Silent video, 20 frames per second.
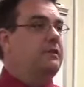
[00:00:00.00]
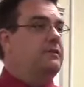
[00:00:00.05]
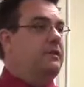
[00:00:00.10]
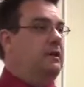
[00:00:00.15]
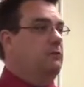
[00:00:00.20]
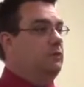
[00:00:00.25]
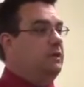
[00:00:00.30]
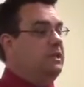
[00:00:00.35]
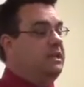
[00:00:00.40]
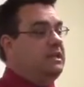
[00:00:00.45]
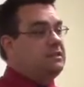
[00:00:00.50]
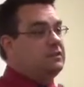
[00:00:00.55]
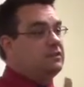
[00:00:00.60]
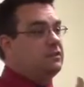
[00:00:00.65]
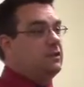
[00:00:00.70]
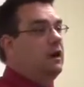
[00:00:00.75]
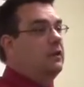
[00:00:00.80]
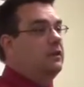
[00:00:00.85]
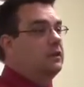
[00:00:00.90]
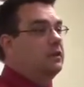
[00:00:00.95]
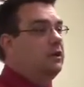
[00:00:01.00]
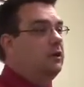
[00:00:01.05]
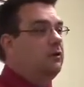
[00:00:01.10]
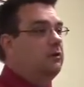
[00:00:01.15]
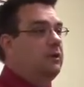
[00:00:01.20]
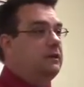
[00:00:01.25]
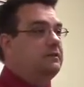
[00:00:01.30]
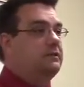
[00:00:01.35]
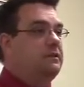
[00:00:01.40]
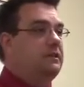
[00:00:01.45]
that when he saw the
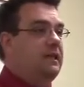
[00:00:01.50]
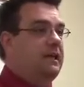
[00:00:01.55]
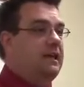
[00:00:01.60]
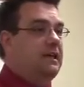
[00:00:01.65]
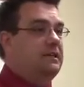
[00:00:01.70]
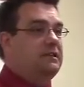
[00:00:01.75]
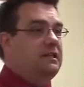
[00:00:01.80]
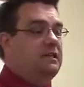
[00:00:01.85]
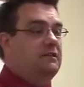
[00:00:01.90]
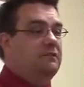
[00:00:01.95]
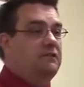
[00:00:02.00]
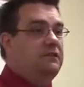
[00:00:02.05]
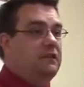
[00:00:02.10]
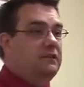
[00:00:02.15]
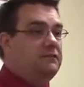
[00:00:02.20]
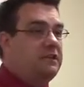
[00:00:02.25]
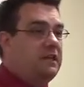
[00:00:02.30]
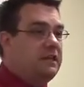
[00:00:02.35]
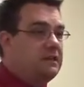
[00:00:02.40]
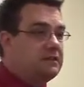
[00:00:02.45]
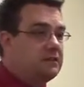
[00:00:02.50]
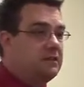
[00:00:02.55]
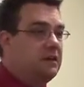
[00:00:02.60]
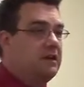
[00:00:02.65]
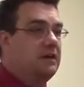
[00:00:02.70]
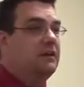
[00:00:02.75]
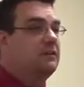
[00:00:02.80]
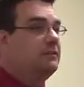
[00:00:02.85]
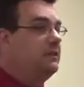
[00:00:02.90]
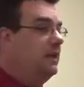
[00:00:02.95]
codex in the
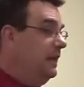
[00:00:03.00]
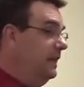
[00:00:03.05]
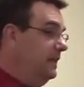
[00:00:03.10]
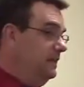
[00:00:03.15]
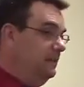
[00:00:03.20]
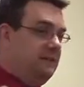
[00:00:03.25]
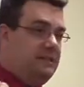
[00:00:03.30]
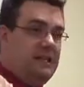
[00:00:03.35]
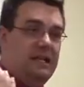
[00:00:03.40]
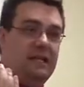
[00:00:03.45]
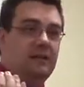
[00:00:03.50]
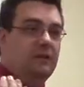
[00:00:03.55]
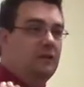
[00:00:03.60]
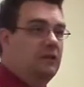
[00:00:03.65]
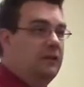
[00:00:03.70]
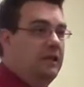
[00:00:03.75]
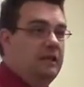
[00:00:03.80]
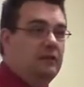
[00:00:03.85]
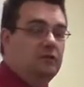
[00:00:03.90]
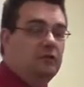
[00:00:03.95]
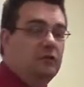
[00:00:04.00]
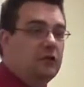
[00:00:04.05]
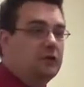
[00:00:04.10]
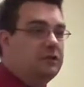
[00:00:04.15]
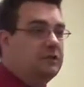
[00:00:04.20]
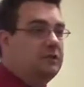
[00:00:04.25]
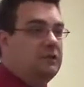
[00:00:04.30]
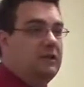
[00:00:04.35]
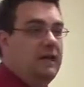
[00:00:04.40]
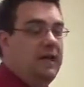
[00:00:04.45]
1850s, that it didn't, it
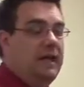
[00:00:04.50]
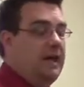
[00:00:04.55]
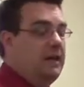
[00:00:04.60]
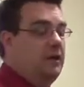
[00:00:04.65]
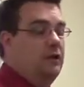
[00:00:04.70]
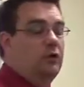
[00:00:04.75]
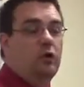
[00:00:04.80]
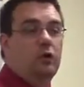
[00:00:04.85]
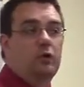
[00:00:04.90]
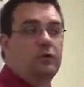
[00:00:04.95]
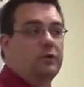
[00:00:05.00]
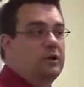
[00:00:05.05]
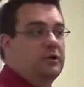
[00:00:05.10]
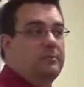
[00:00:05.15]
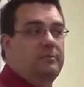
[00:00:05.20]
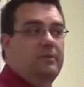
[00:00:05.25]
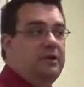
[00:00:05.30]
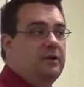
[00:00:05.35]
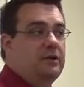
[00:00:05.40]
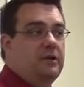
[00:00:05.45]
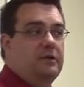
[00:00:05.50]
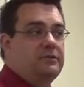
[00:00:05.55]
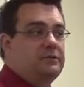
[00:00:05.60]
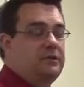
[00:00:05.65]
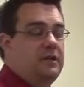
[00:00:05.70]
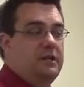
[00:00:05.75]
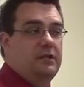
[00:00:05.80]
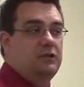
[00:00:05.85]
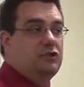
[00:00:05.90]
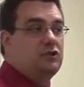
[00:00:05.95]
looked, it had an older appearance
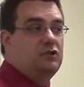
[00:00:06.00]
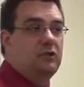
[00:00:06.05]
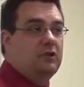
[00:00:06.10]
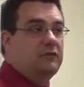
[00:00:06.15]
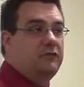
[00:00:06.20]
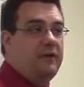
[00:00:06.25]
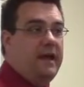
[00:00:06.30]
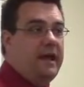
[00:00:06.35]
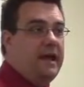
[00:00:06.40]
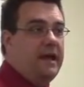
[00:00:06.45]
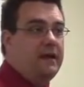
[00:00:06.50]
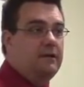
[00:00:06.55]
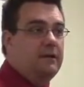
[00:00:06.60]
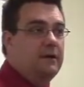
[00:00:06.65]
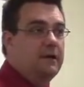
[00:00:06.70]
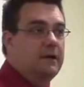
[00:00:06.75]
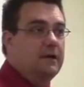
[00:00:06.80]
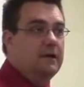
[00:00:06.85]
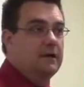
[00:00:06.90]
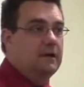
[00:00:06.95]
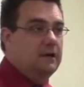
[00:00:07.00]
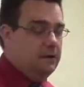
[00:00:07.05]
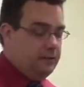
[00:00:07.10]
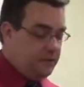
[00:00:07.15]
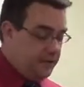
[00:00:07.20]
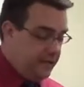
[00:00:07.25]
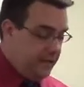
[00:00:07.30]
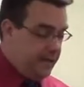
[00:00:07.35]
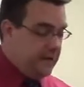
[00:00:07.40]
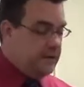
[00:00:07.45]
that it should have had.
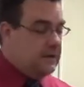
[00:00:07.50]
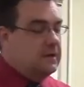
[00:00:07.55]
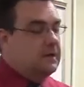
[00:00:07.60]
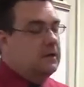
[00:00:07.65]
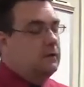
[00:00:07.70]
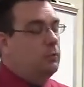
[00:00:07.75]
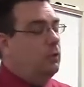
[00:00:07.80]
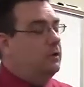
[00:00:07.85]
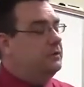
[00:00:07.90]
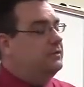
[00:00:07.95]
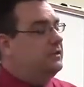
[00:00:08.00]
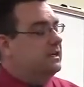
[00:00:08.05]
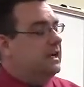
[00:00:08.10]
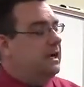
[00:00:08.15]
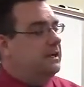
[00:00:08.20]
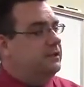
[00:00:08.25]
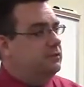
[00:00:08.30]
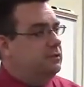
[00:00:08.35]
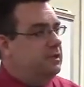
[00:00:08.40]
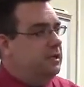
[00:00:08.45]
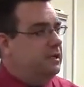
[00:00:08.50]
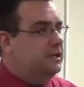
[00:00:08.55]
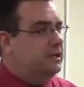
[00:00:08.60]
Okay? One thing I do need to